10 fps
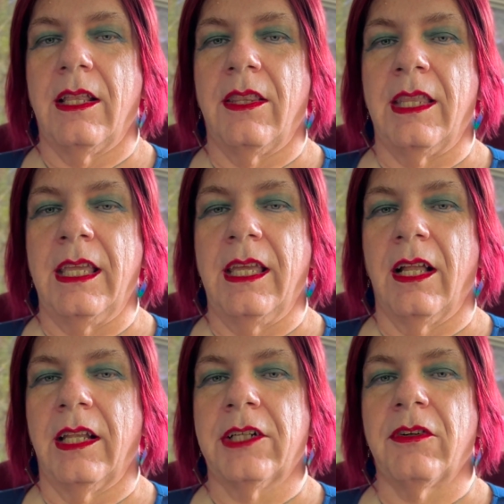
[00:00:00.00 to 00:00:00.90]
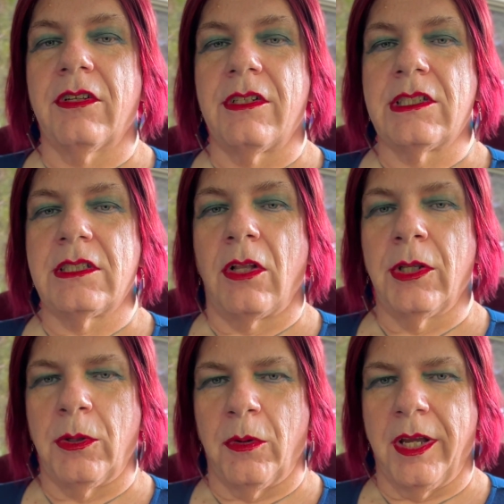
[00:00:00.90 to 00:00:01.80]
the electrical
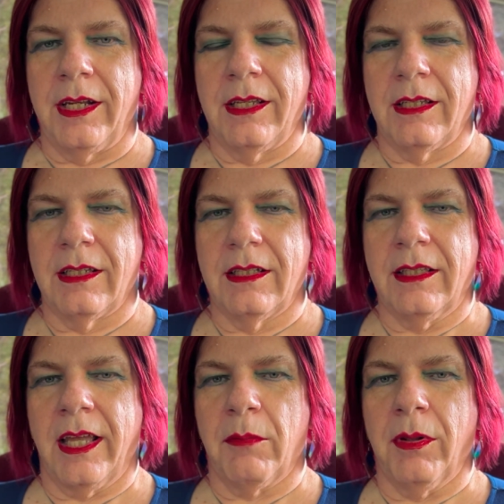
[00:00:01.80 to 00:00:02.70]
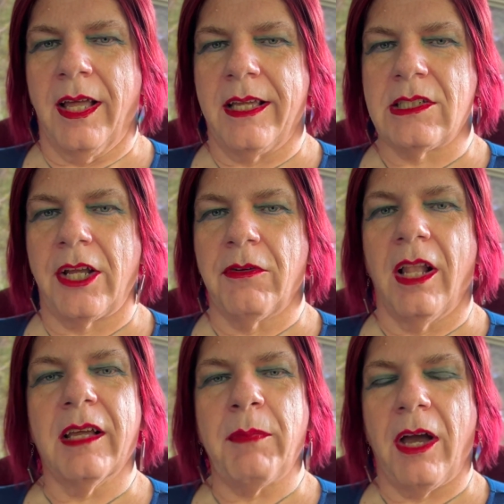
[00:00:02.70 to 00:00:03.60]
solenoid that applies
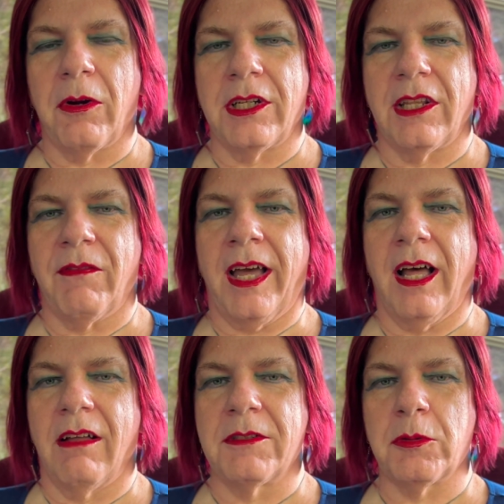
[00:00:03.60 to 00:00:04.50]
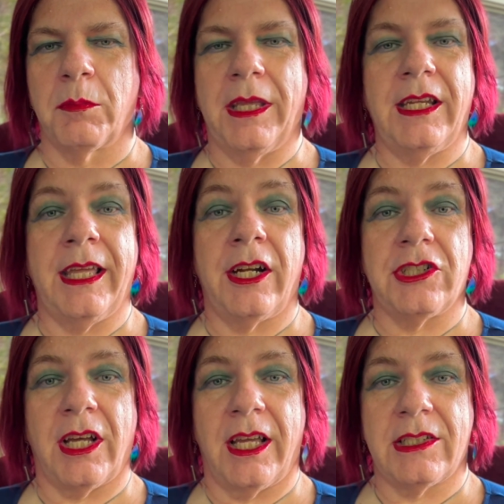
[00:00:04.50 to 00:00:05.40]
hydraulic power to the valves will be
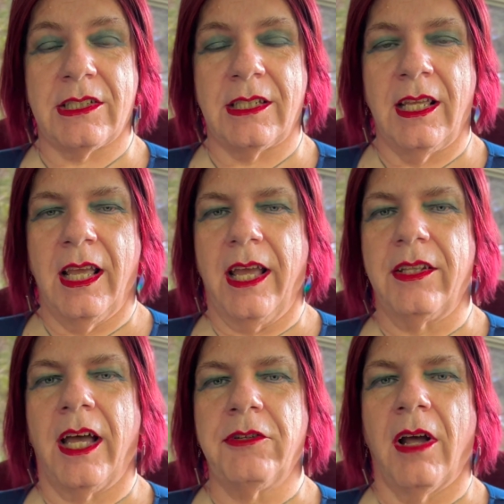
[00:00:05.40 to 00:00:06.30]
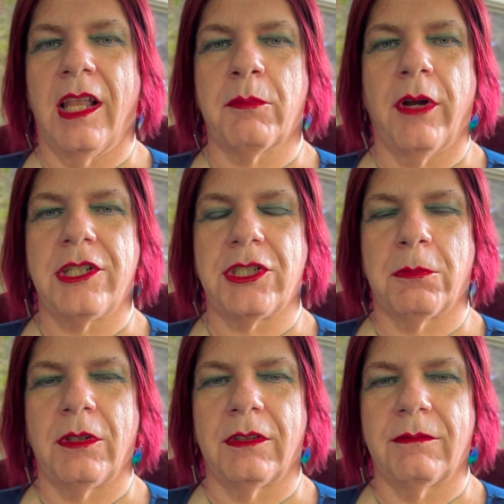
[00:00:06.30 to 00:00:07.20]
de-energized, and the hydraulic pressure
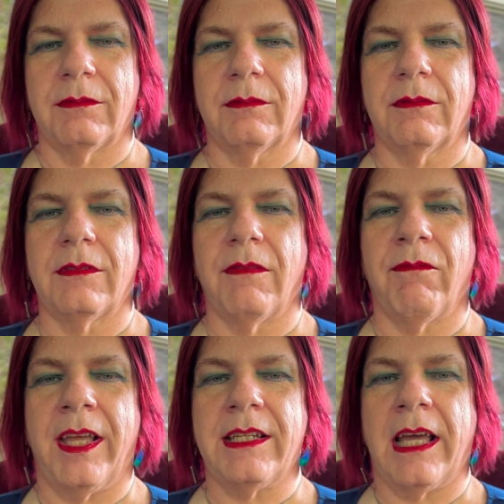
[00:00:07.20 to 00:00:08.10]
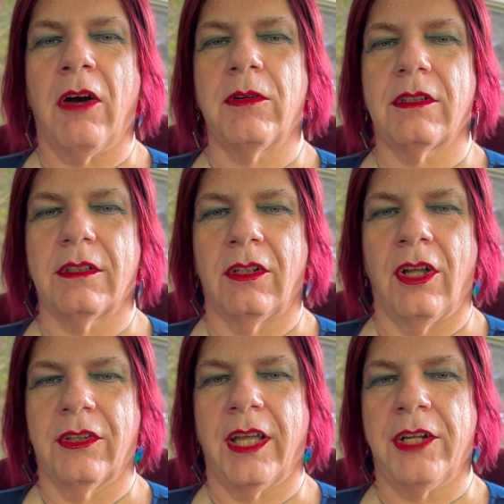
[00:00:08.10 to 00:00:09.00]
will vent out
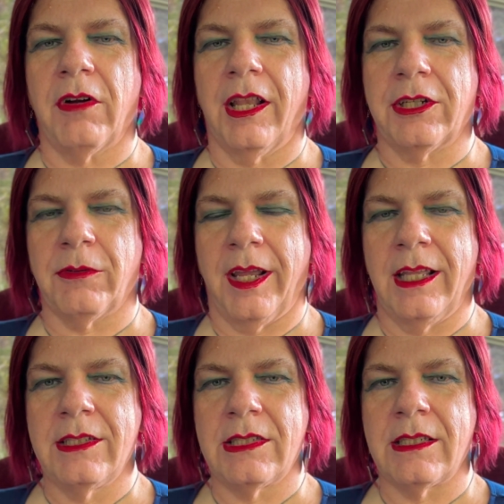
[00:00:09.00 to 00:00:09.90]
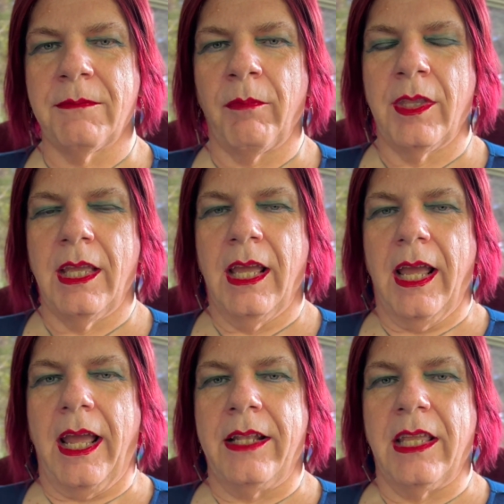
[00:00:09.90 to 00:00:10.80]
along the hydraulic drains,
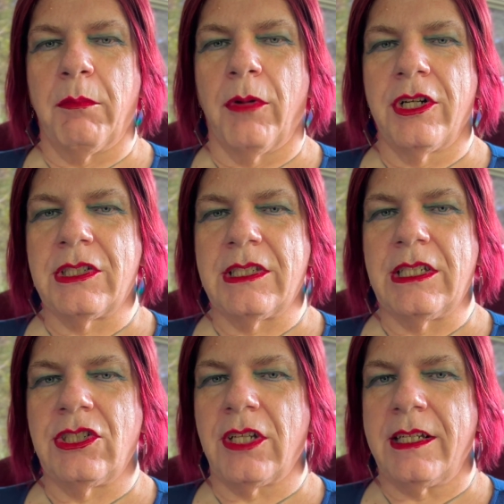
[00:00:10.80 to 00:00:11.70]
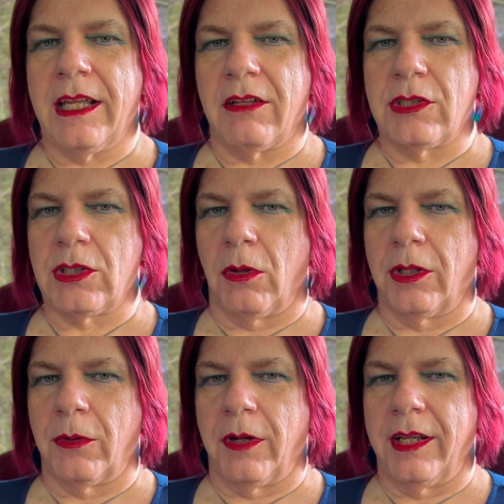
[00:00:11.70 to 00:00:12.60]
and the emergency shutdown
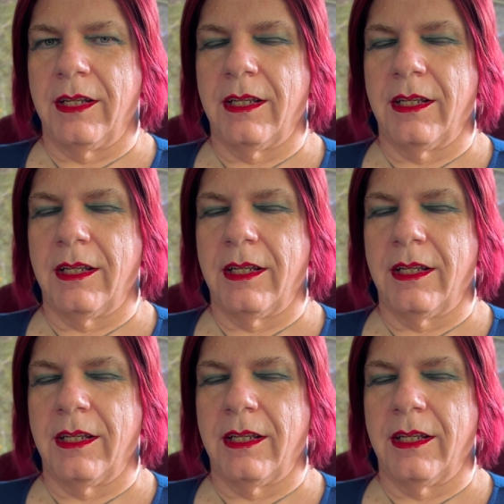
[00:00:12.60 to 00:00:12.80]
solenoid,